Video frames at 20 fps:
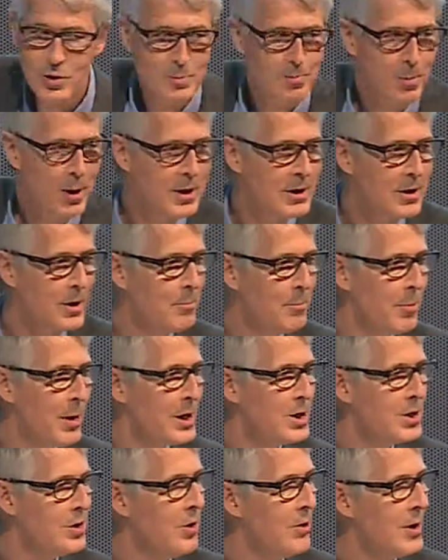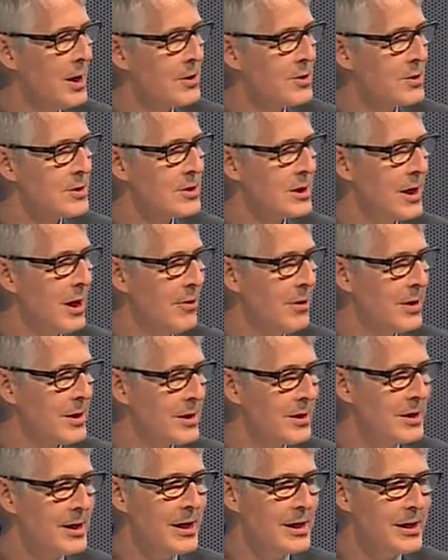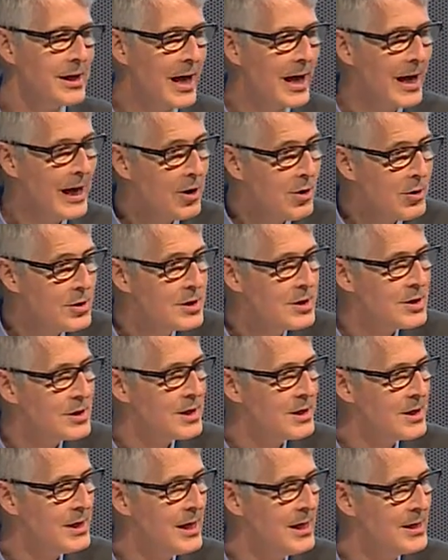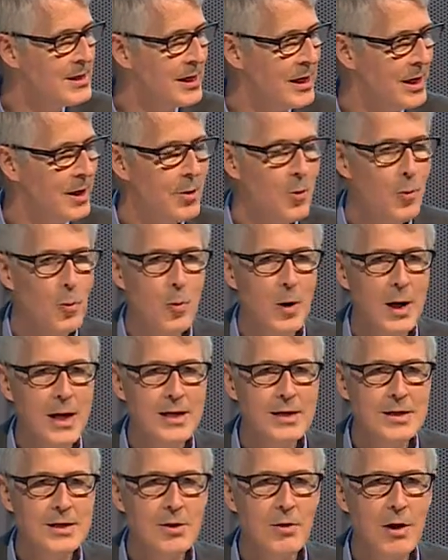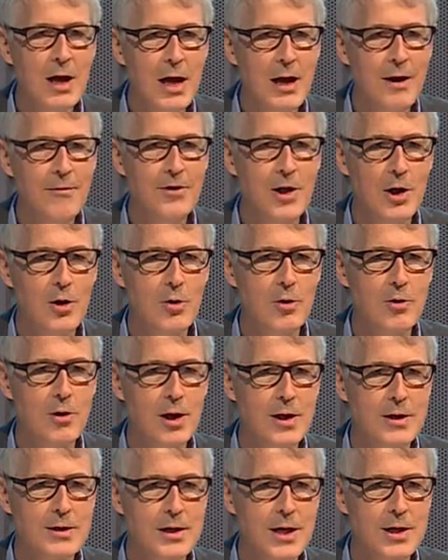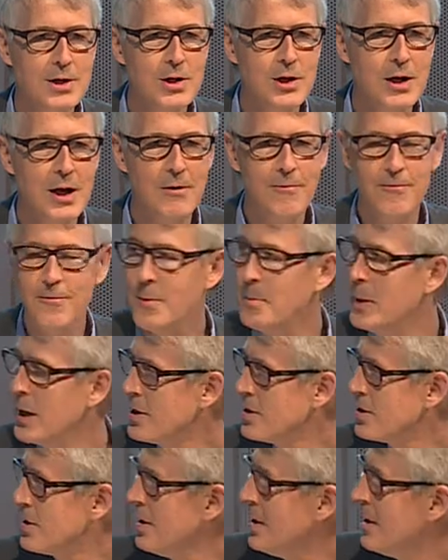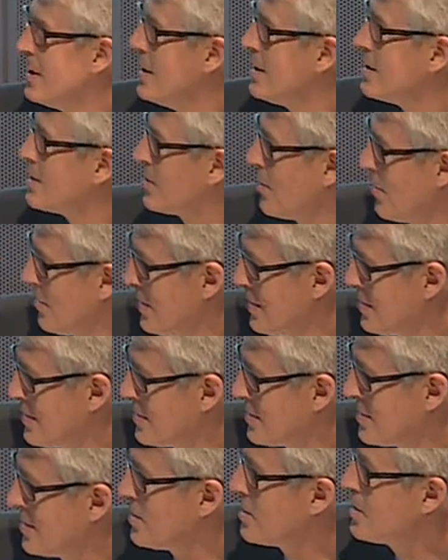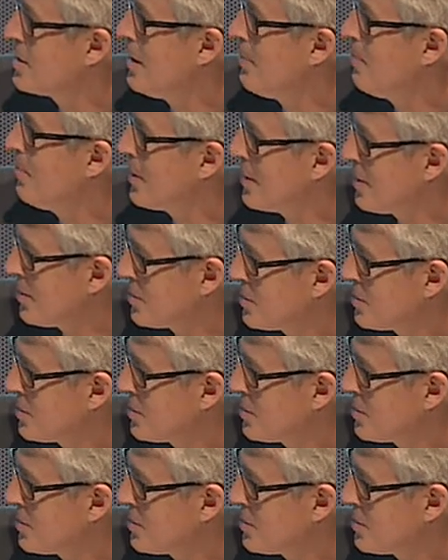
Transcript: spot compression or ultrasound, the diagnosis is easy once you have the localization information. So this is a typical